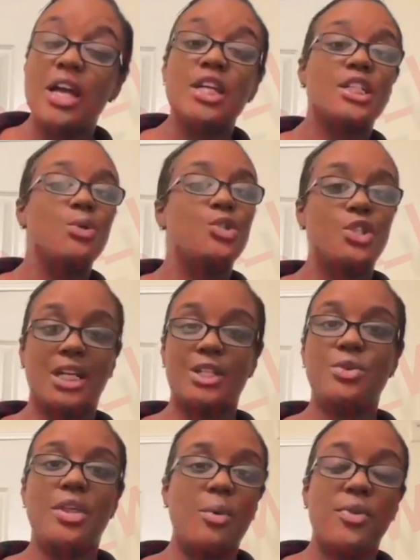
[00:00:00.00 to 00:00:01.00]
She was trying
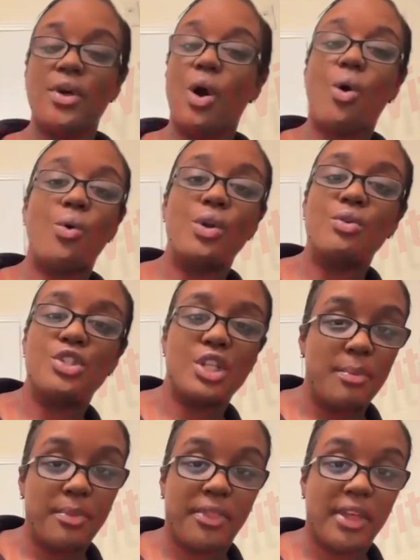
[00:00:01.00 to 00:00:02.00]
to do that with the whole no
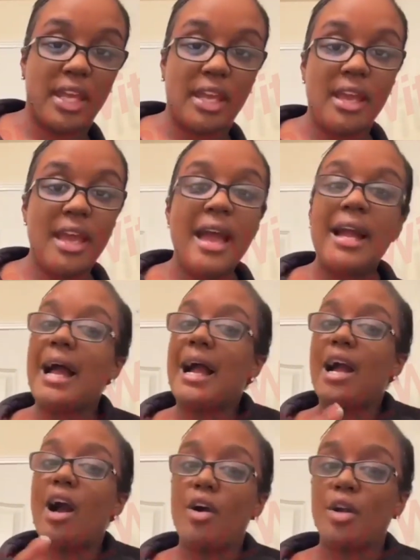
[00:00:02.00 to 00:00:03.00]
jumper thing.
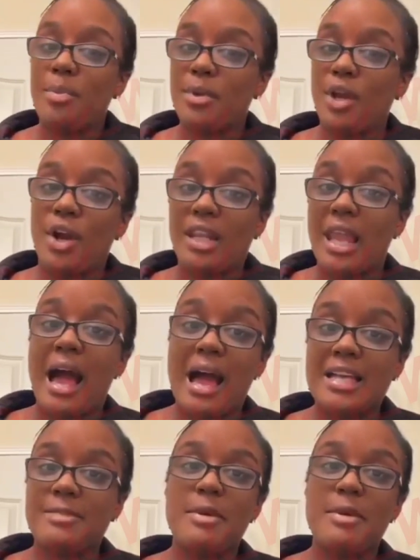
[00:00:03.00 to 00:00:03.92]
Got caught up in her lies.